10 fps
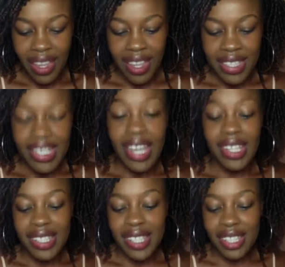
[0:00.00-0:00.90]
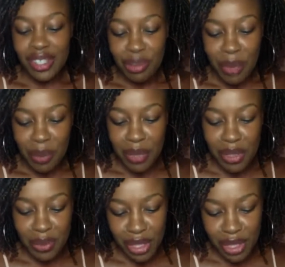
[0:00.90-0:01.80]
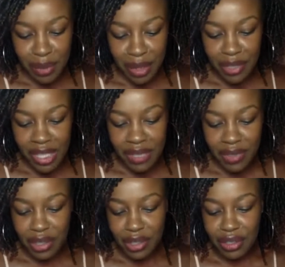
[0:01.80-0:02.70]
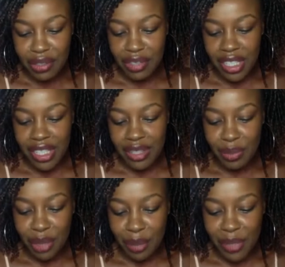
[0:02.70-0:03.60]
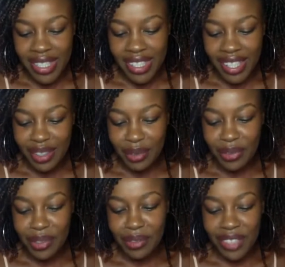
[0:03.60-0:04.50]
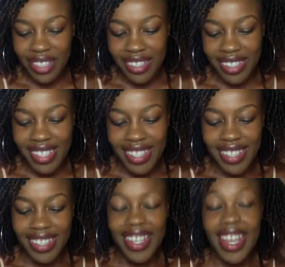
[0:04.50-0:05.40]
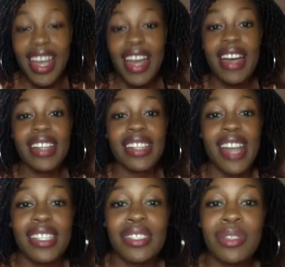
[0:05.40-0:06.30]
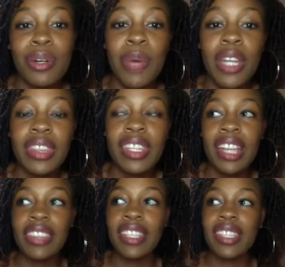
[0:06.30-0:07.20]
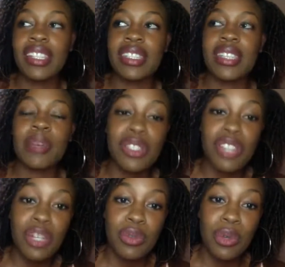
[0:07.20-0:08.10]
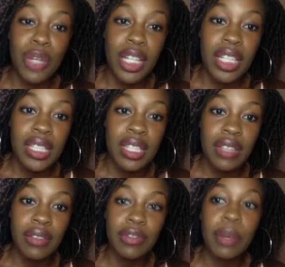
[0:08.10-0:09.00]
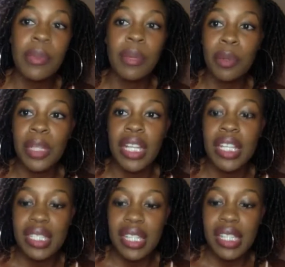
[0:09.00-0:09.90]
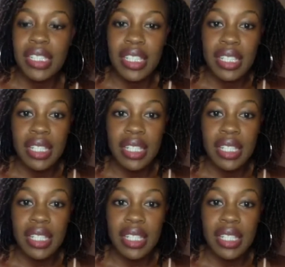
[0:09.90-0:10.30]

Diana says she remembers watching my first video in Greece. You promised and you fulfilled. Yeah, so one thing I think that has kept the channel going is from the moment I started,